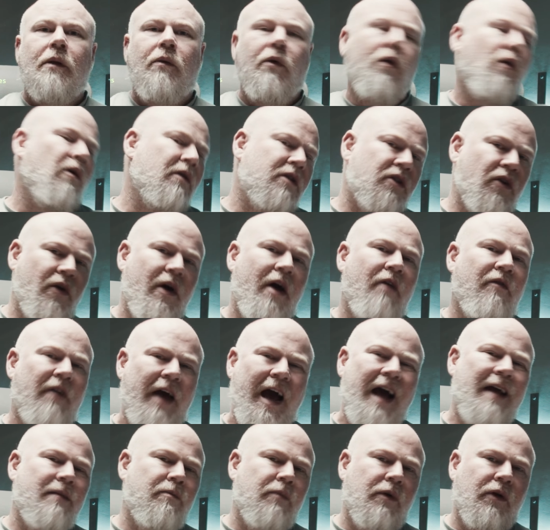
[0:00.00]
We also have
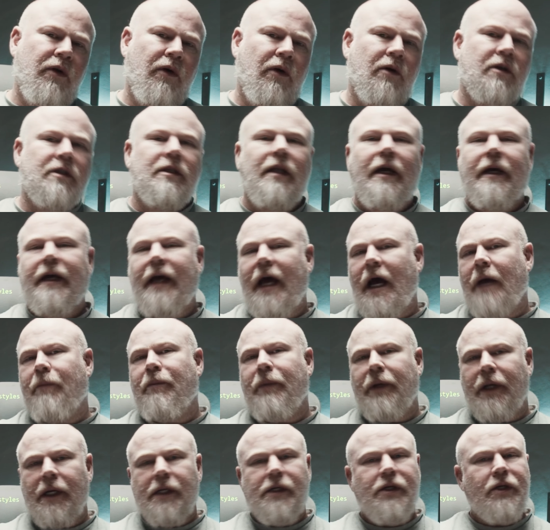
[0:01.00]
admin hooks like
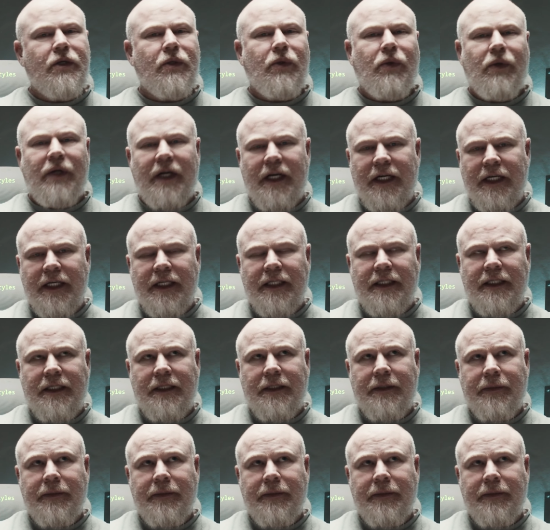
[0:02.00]
admin underscore init,